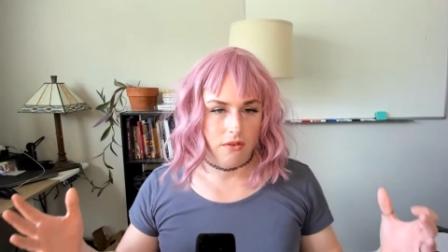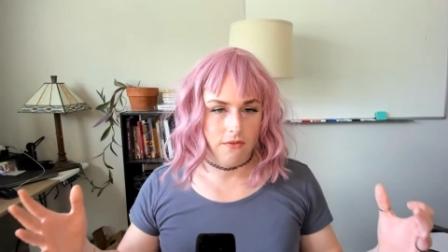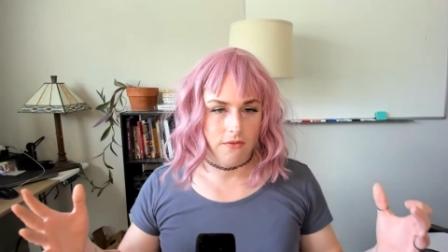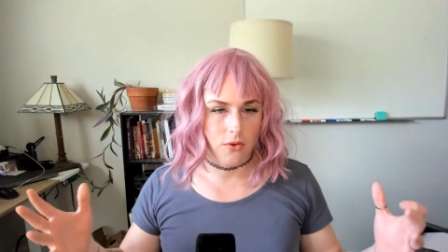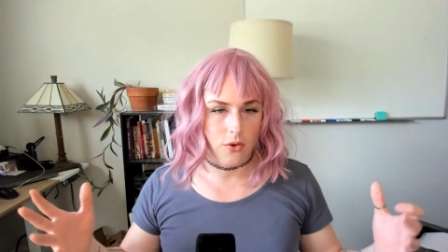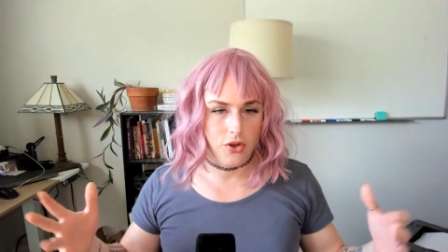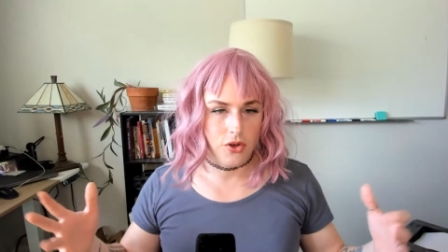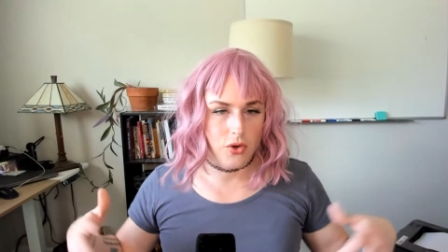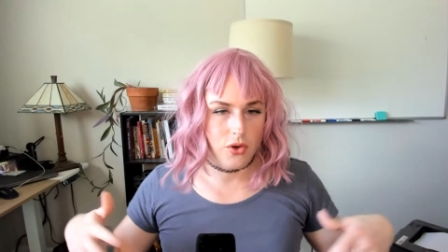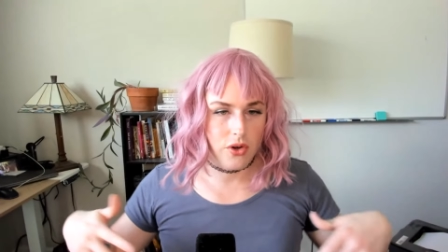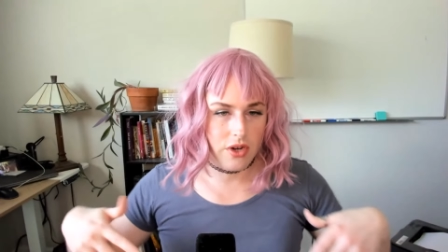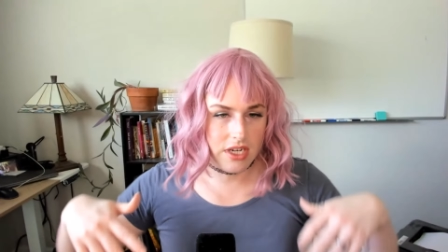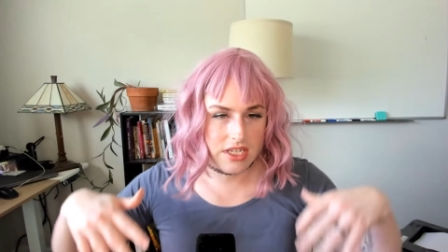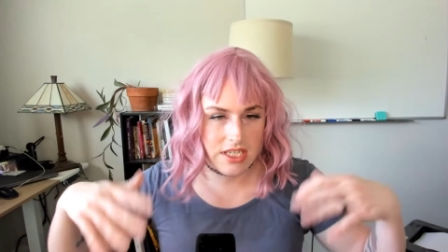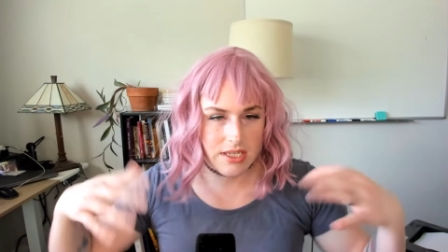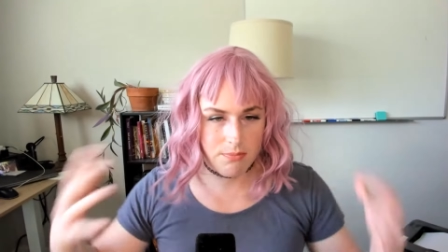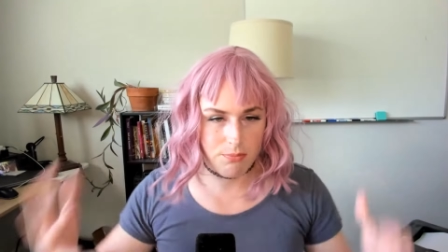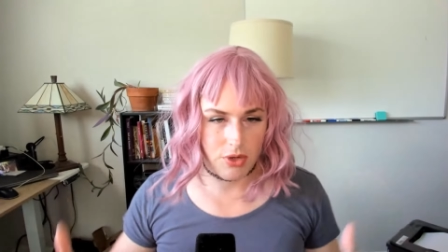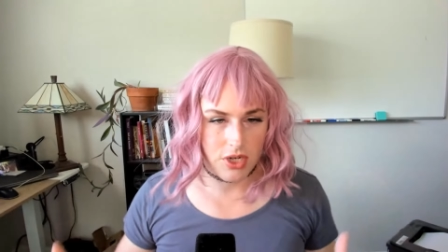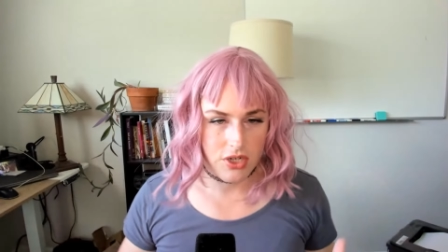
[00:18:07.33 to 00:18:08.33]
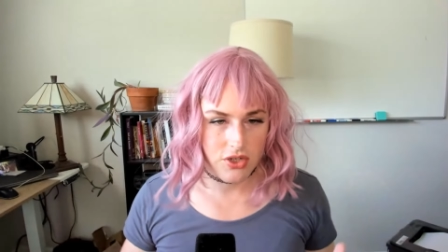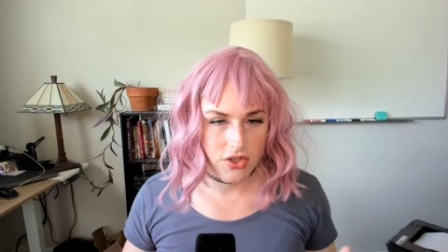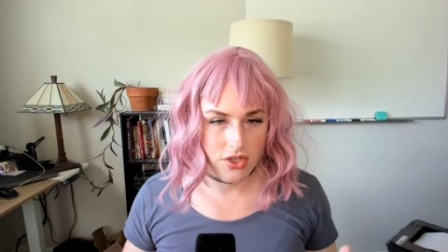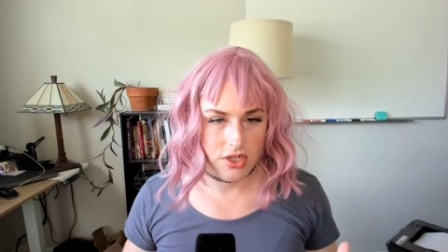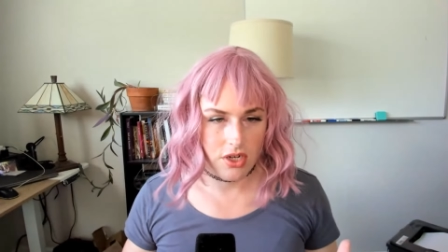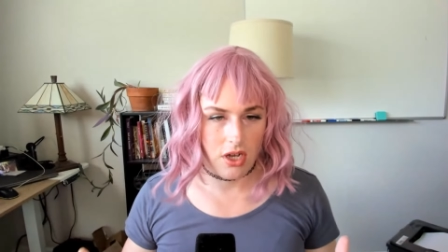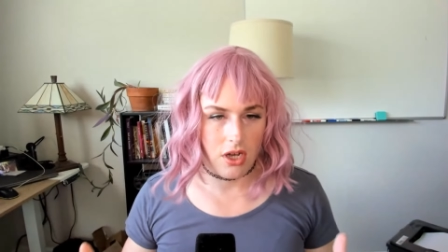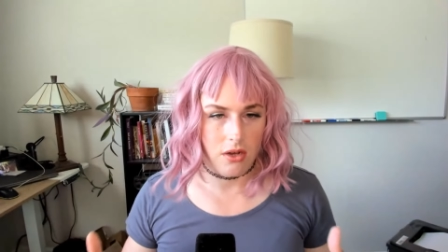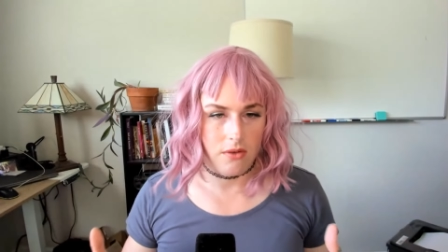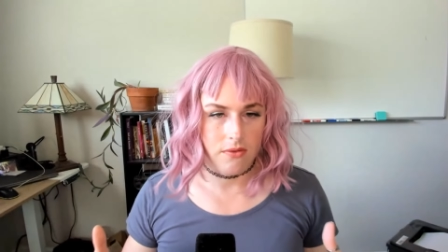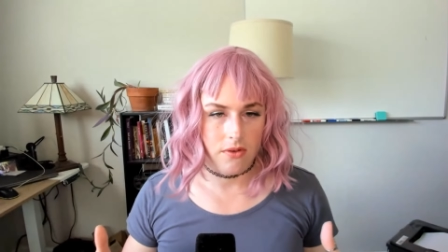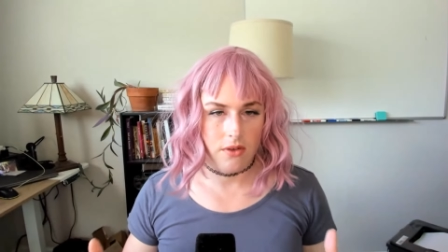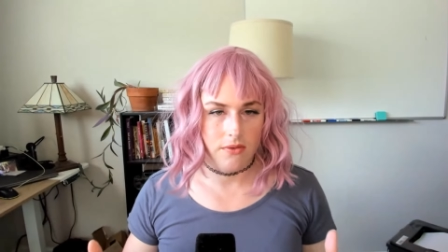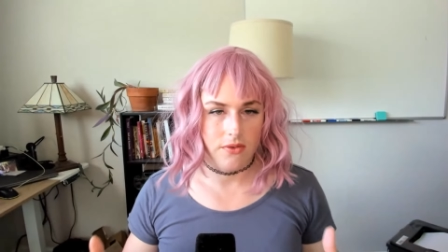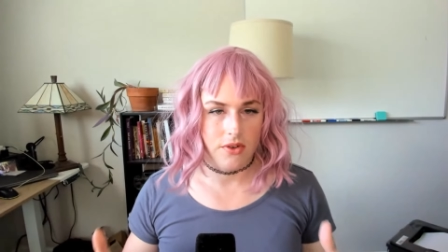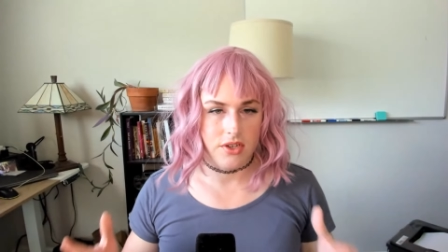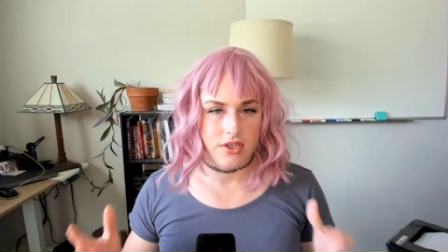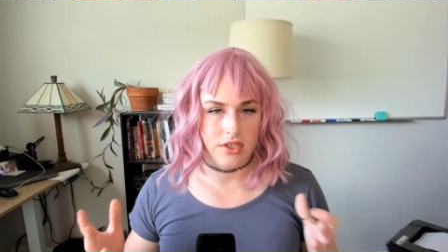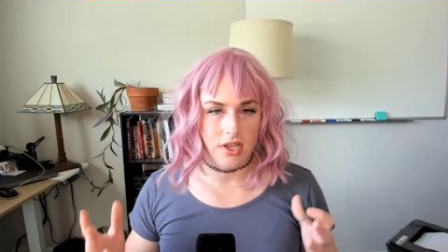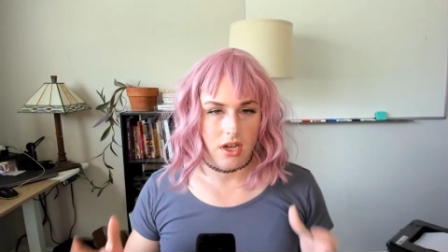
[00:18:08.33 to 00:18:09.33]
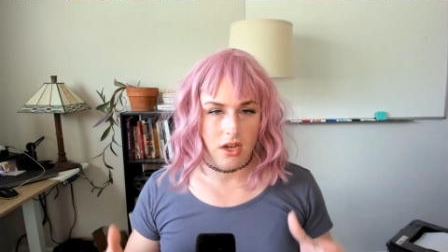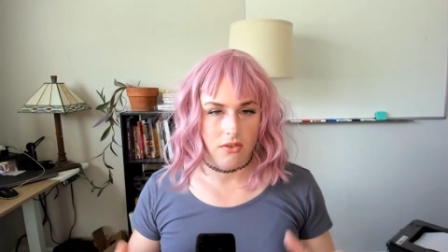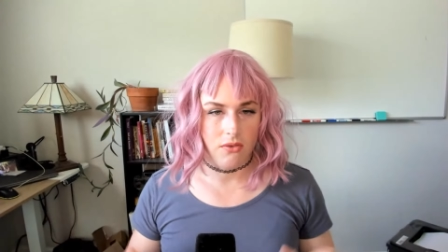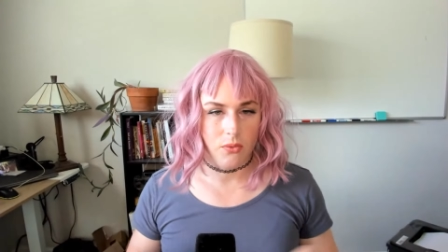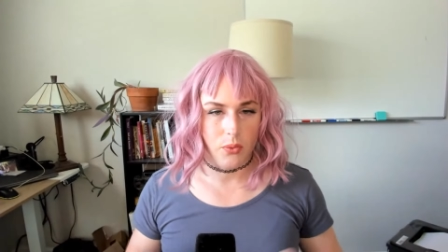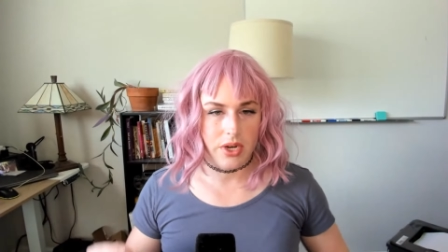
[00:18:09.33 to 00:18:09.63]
for your expression of yourself.